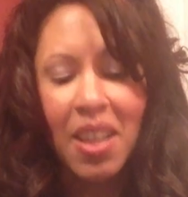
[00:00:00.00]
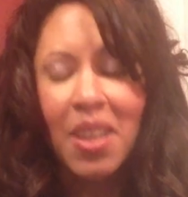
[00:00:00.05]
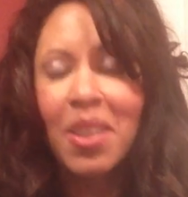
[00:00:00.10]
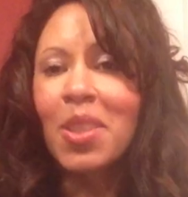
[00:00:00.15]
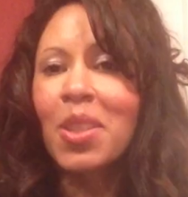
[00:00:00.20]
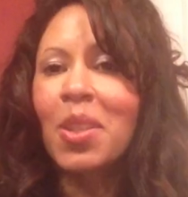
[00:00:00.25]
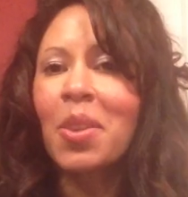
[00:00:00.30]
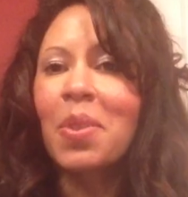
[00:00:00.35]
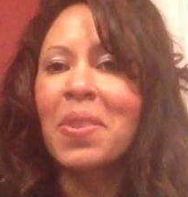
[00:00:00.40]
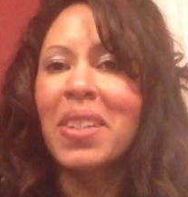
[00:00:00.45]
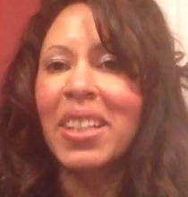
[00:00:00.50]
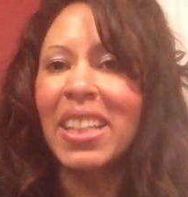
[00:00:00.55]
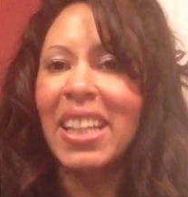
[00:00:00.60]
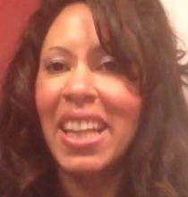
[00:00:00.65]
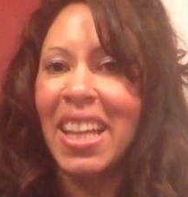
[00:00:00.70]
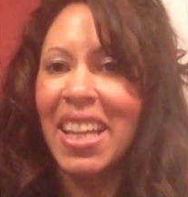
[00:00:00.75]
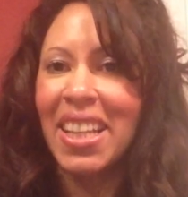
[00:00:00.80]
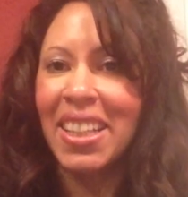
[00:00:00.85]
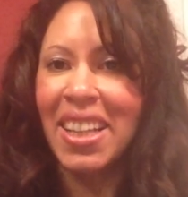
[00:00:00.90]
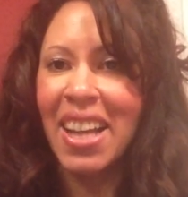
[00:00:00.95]
So,
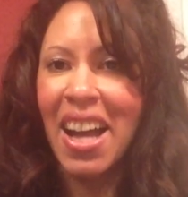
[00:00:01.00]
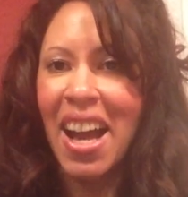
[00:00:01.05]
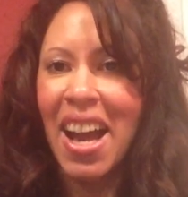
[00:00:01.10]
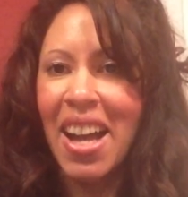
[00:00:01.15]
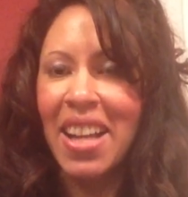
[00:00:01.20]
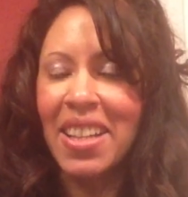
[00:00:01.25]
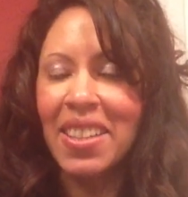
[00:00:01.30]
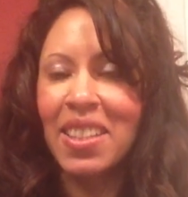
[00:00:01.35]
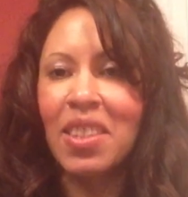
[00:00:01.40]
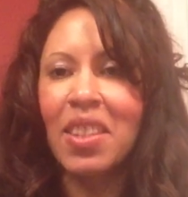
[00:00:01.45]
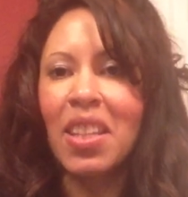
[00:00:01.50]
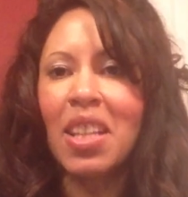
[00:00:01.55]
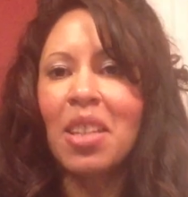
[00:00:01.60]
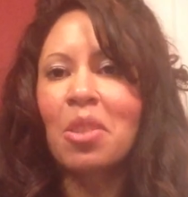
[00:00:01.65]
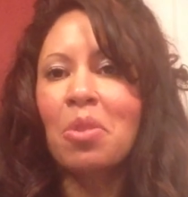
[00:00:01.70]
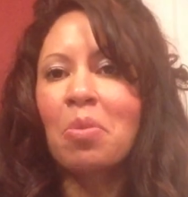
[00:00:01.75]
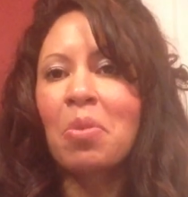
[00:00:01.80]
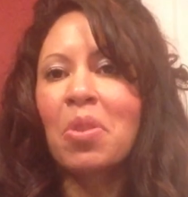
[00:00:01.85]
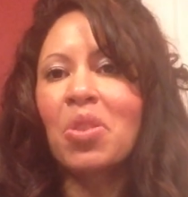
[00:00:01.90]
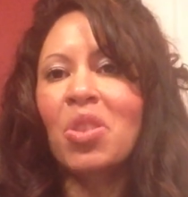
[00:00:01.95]
again, guys, these
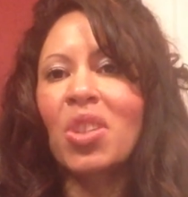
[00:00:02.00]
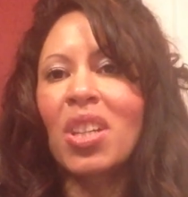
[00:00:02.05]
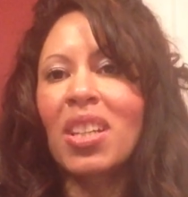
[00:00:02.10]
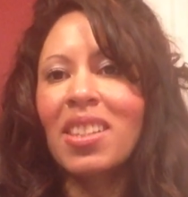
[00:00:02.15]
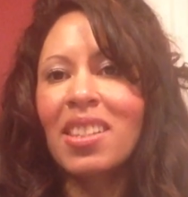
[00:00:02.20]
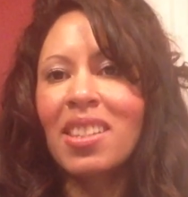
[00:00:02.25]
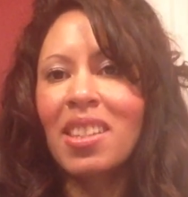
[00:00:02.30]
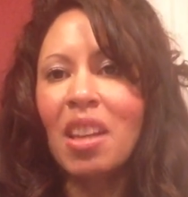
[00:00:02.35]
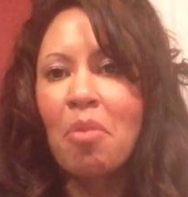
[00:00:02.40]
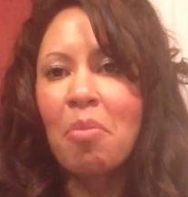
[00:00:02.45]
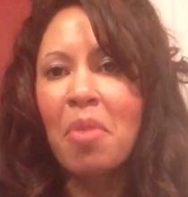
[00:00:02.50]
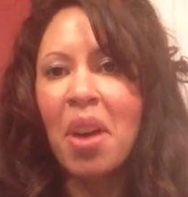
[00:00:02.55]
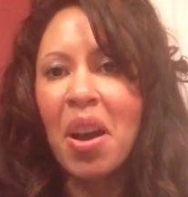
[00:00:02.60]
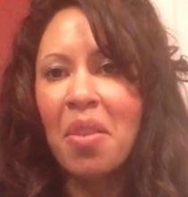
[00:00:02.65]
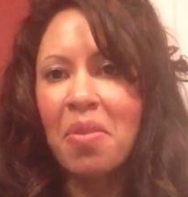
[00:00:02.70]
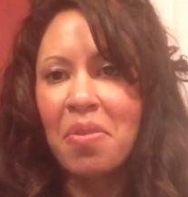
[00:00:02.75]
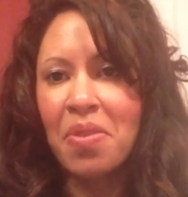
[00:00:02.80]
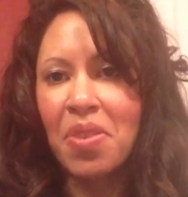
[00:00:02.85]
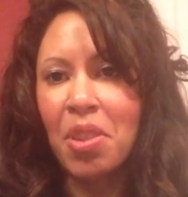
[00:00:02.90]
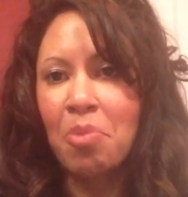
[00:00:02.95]
were just some
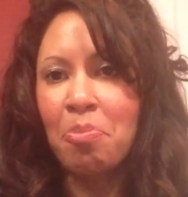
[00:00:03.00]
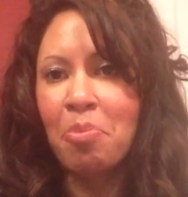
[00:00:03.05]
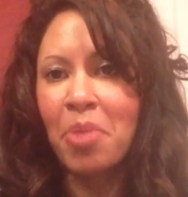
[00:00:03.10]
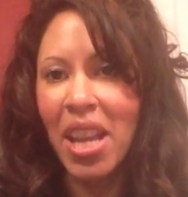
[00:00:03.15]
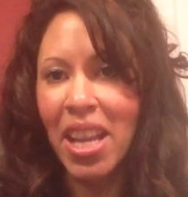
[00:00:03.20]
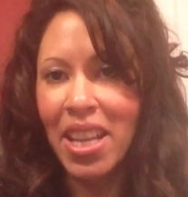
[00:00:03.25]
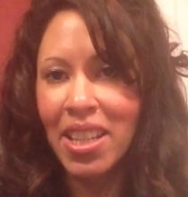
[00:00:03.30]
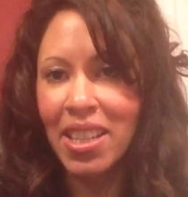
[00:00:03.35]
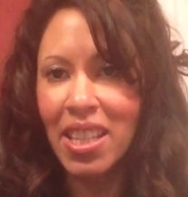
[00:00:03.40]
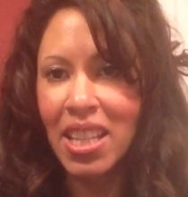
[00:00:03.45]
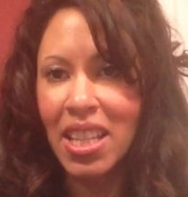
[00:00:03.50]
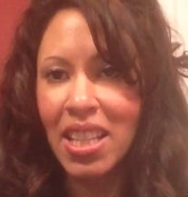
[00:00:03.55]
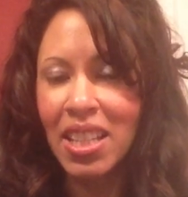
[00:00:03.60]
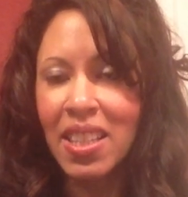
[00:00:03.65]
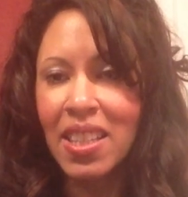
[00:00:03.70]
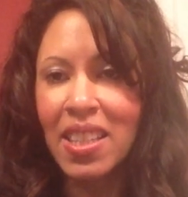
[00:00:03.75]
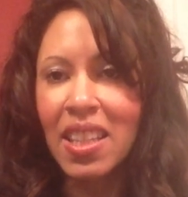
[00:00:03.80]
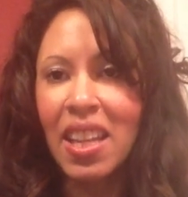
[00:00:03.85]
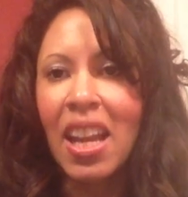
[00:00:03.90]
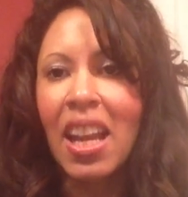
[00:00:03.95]
of the
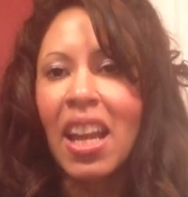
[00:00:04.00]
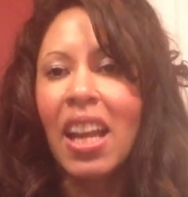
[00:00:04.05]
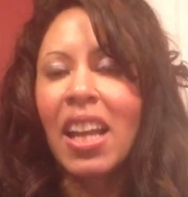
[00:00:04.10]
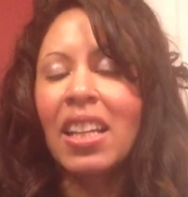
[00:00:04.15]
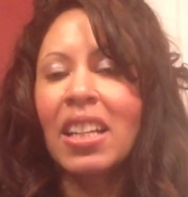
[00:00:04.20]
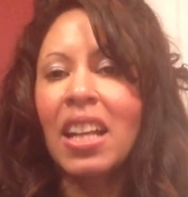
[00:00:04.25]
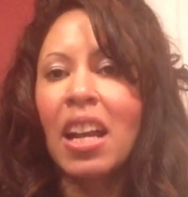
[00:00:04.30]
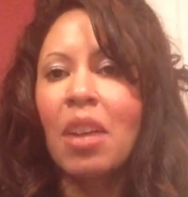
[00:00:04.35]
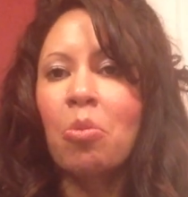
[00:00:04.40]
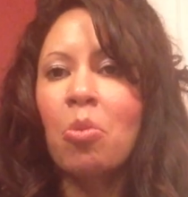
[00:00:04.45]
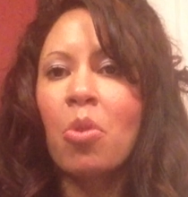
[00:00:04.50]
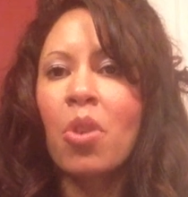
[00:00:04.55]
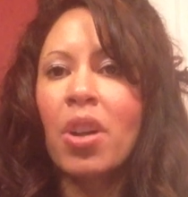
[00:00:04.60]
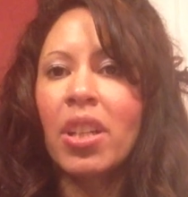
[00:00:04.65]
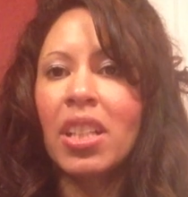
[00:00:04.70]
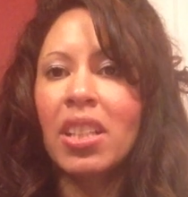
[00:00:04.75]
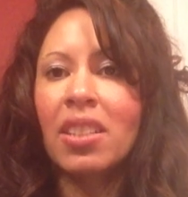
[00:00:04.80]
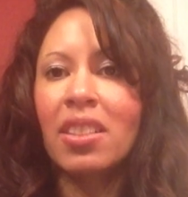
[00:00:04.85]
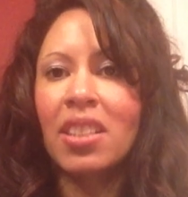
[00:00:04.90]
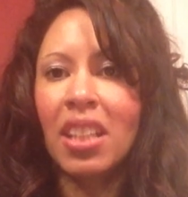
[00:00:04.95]
basics, and I
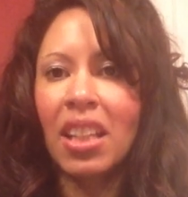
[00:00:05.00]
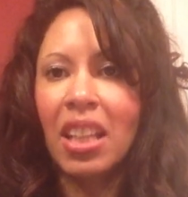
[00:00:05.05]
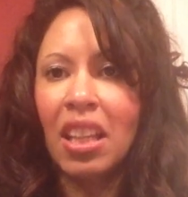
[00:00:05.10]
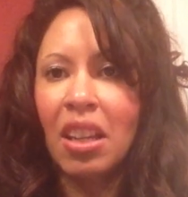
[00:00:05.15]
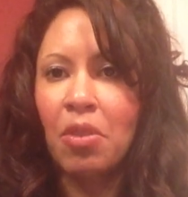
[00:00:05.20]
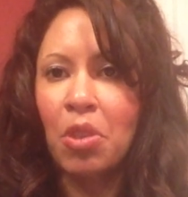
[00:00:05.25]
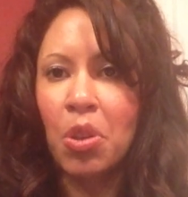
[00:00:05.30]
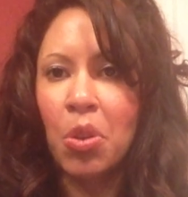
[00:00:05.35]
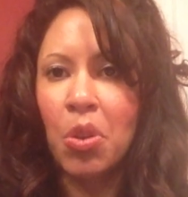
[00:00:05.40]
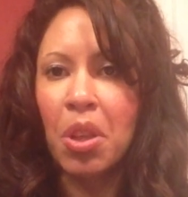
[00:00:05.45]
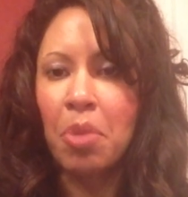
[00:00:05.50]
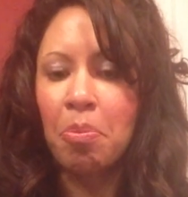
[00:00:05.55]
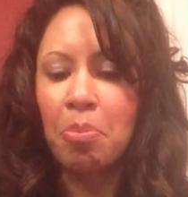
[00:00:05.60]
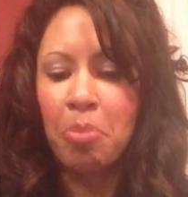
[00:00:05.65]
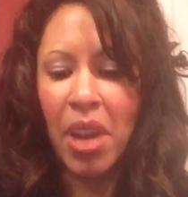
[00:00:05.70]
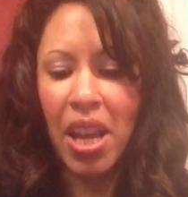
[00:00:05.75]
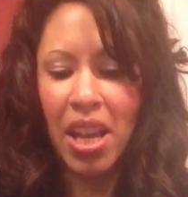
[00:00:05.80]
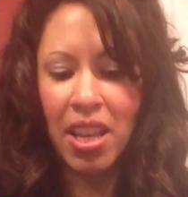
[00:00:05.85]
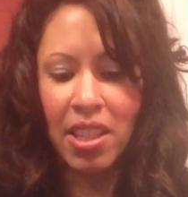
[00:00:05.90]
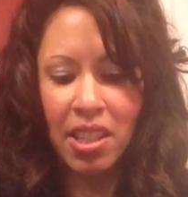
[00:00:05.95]
wanted to give you the
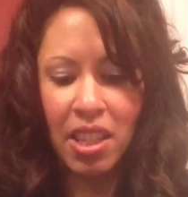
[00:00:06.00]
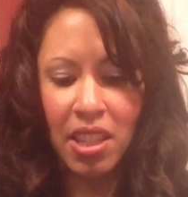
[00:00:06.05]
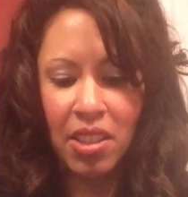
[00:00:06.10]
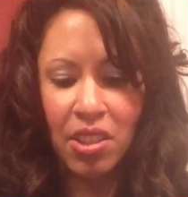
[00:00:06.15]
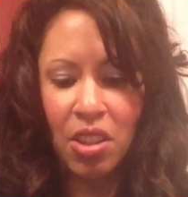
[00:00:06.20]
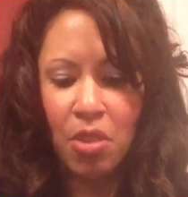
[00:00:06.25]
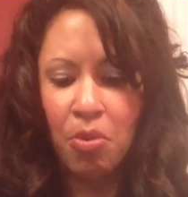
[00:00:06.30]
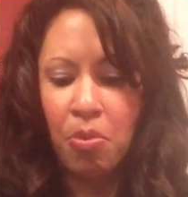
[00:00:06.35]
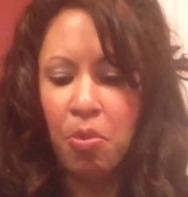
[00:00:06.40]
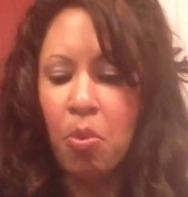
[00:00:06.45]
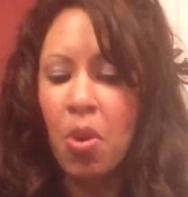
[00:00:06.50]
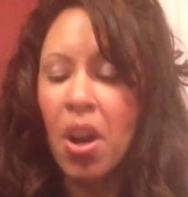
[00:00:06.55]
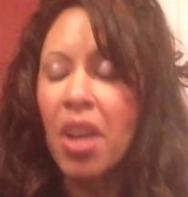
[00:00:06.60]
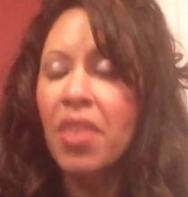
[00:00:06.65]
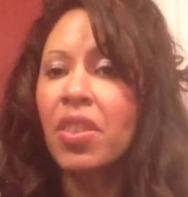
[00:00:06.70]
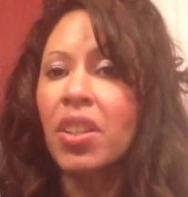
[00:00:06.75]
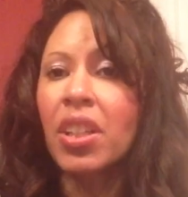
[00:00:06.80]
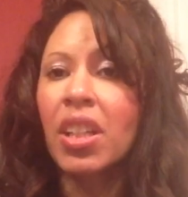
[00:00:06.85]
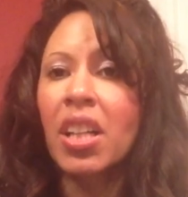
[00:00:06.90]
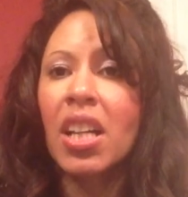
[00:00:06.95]
basics of
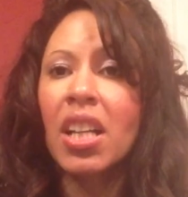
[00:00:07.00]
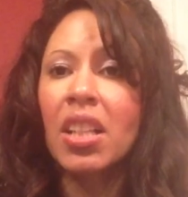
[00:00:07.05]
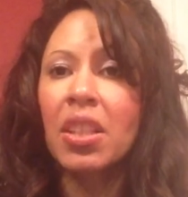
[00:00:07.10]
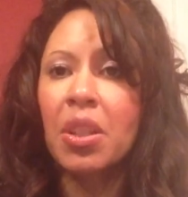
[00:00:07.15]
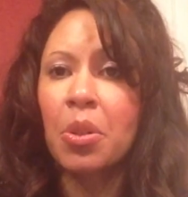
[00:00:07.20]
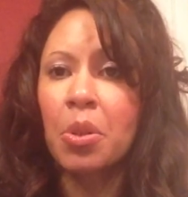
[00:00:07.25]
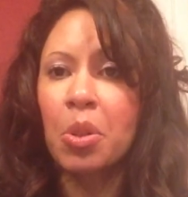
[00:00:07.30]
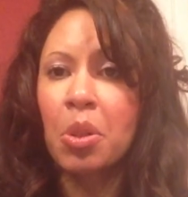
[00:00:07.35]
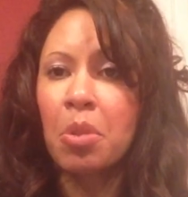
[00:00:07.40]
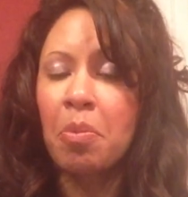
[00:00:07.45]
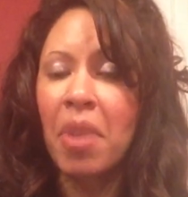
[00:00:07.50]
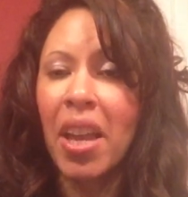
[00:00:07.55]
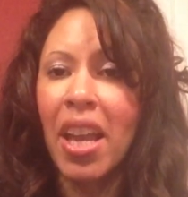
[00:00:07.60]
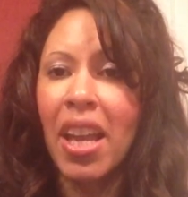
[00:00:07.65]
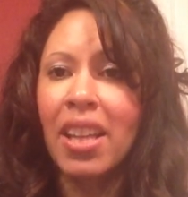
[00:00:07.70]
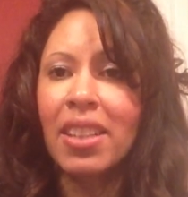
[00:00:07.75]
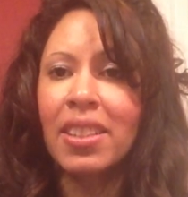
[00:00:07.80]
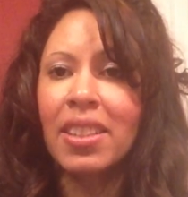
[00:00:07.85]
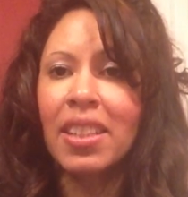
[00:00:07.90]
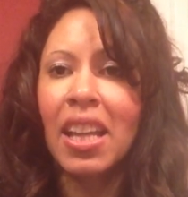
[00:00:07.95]
what the colors
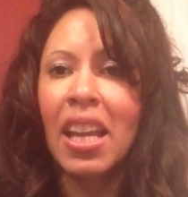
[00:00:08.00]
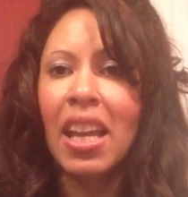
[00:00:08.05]
meant